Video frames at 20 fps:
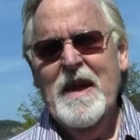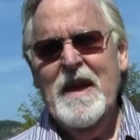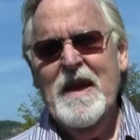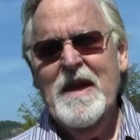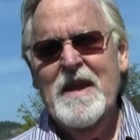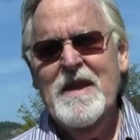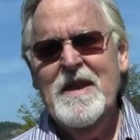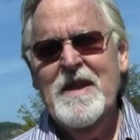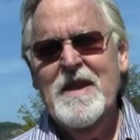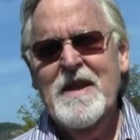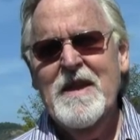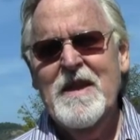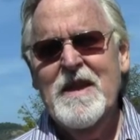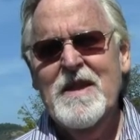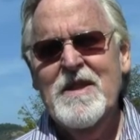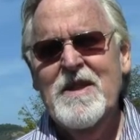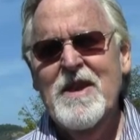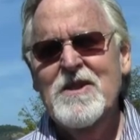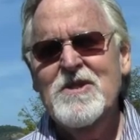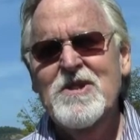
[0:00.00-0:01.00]
And
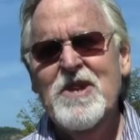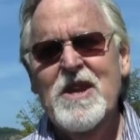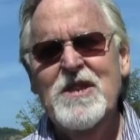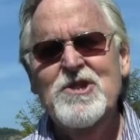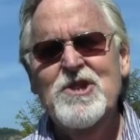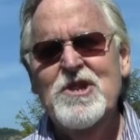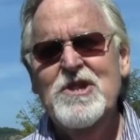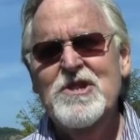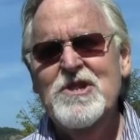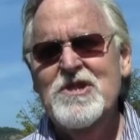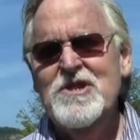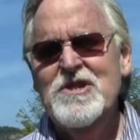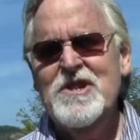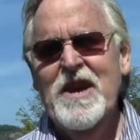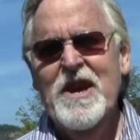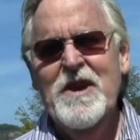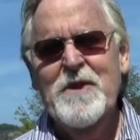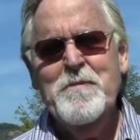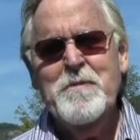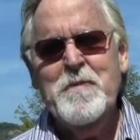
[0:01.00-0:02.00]
uh, does not Jesus
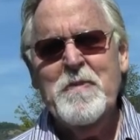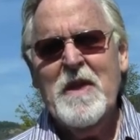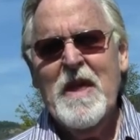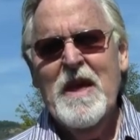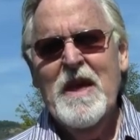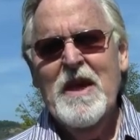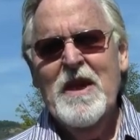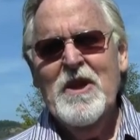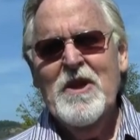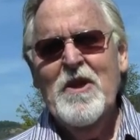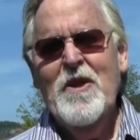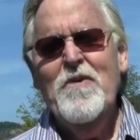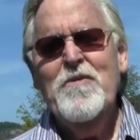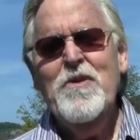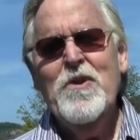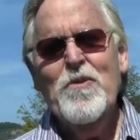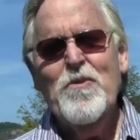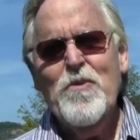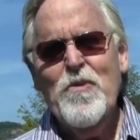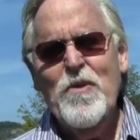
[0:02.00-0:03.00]
say, you know, if
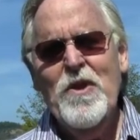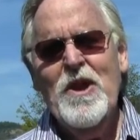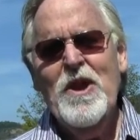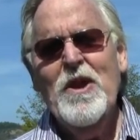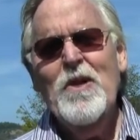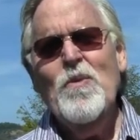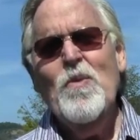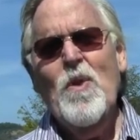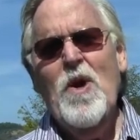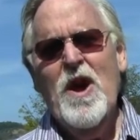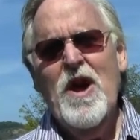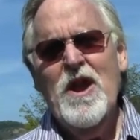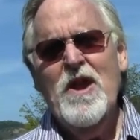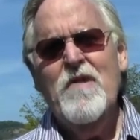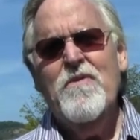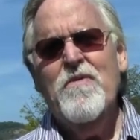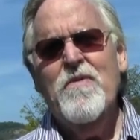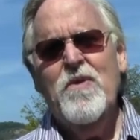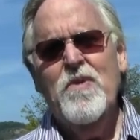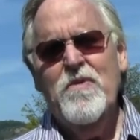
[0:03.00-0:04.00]
you really want
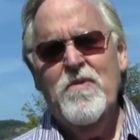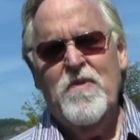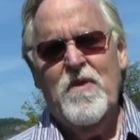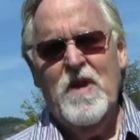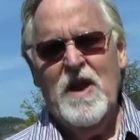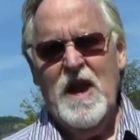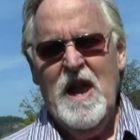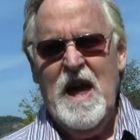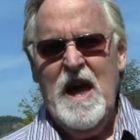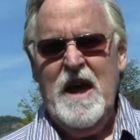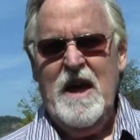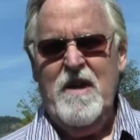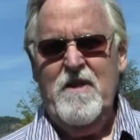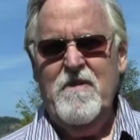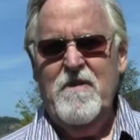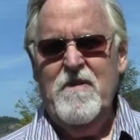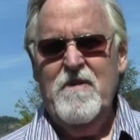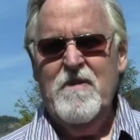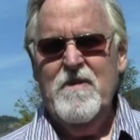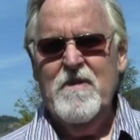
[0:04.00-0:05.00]
a fruitful
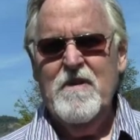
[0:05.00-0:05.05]
life,